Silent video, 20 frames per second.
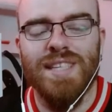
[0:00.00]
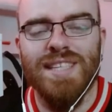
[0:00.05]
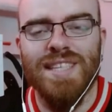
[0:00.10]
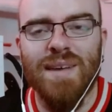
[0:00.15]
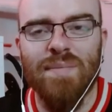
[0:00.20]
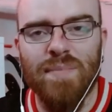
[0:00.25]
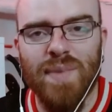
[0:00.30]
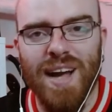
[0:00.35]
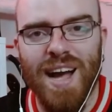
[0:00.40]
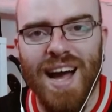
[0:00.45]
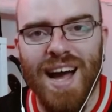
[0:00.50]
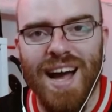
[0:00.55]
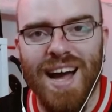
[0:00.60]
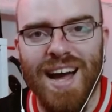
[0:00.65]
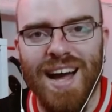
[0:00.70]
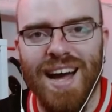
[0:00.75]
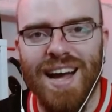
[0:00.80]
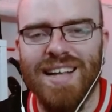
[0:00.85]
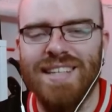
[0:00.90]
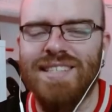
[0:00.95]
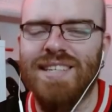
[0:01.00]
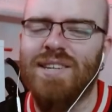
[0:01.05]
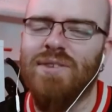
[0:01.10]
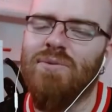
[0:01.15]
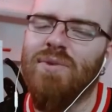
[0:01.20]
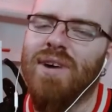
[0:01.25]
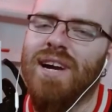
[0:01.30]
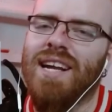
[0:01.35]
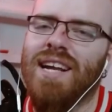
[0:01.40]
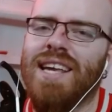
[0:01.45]
What's up, guys? Here we
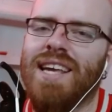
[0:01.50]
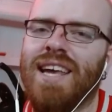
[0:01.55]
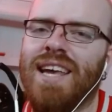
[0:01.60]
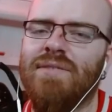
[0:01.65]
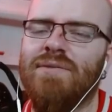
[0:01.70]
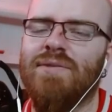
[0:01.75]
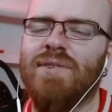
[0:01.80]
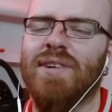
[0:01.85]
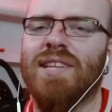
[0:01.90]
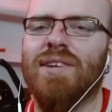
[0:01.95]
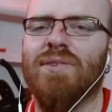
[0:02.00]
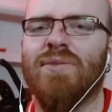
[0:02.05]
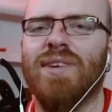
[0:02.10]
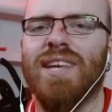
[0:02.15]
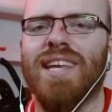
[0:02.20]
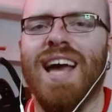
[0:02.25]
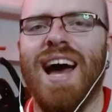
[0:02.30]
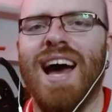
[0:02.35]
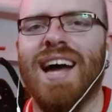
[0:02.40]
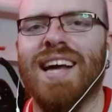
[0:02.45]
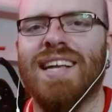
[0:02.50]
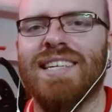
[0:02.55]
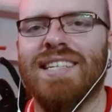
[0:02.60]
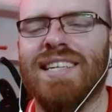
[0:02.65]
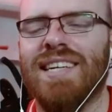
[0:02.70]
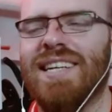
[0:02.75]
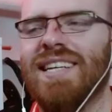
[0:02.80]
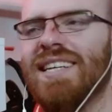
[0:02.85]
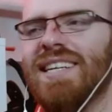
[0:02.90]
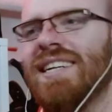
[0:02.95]
are again for another
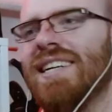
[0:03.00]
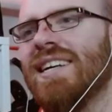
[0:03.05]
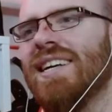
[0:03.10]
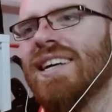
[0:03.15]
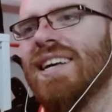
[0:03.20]
reaction.